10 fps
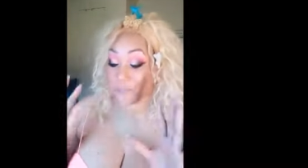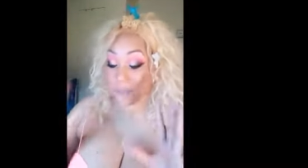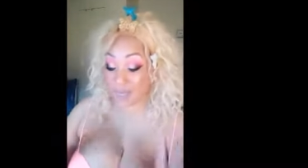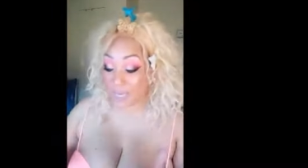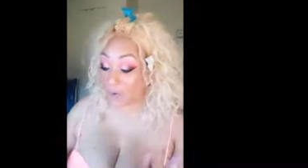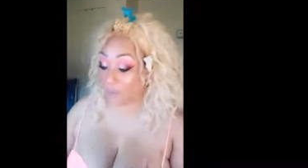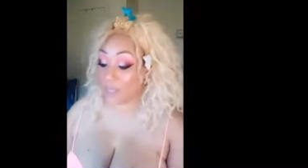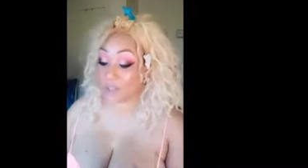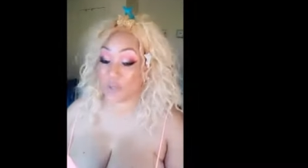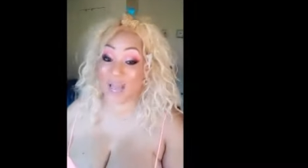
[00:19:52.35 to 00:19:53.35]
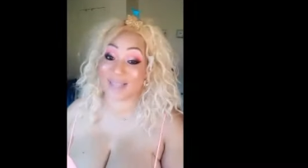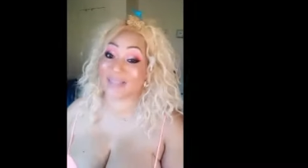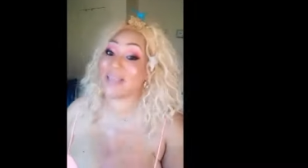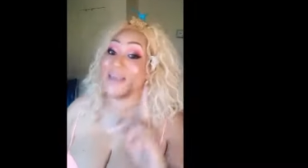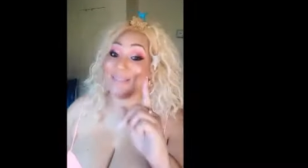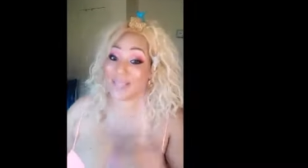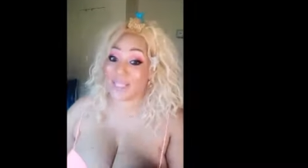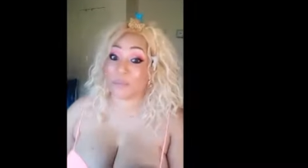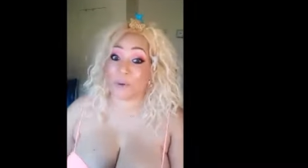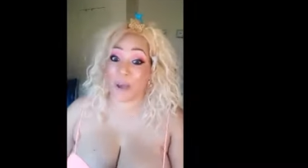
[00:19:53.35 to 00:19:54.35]
But, anyways, you guys,
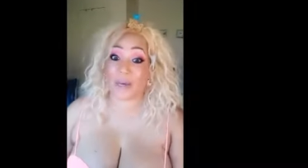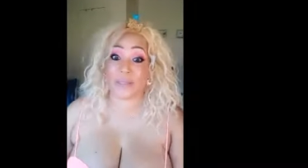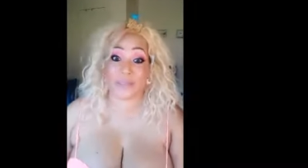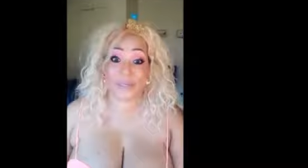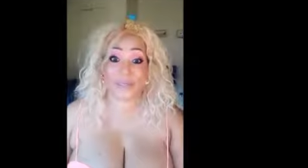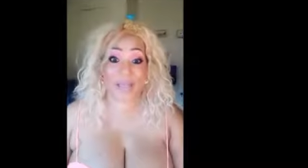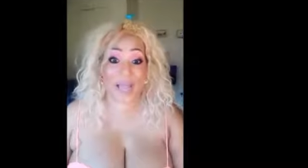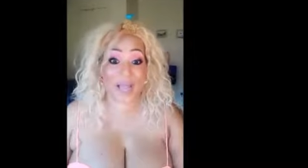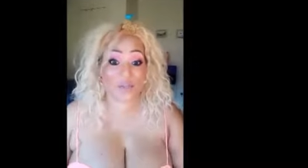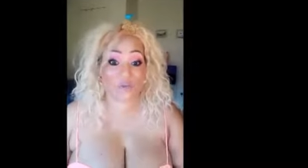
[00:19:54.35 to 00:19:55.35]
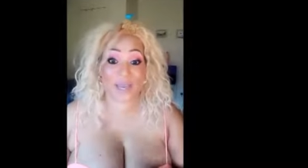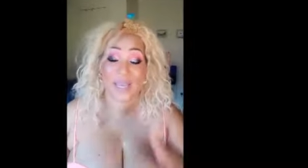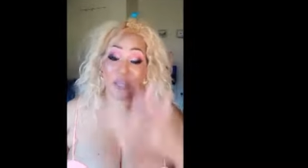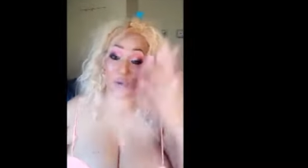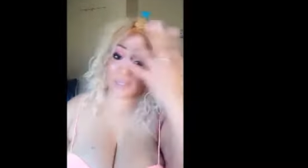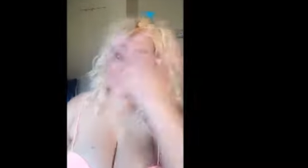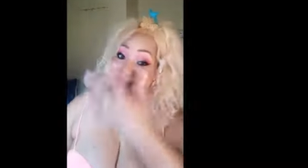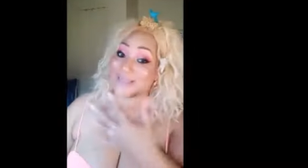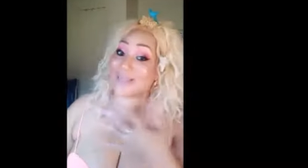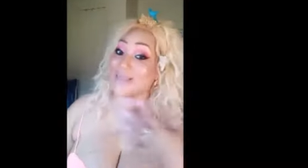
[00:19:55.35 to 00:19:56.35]
this product does hydrate, and you can
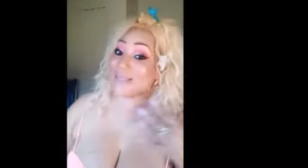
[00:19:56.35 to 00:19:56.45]
see